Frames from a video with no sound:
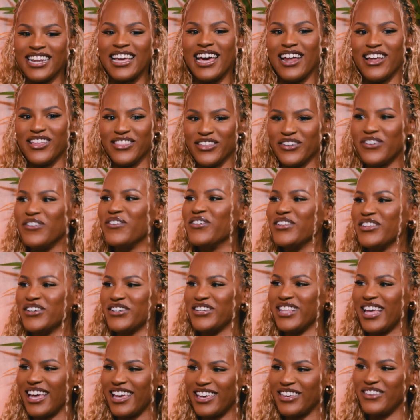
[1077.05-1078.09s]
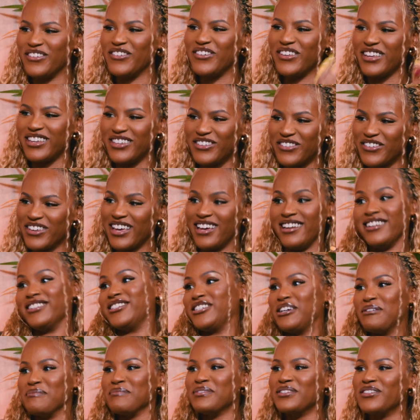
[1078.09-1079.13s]
get on the cooler, like you'll get a
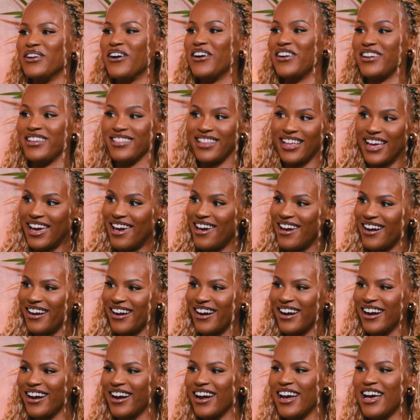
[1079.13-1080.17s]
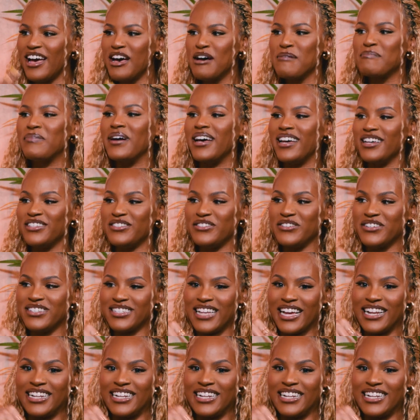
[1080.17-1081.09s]
jump start in the air. But as soon as I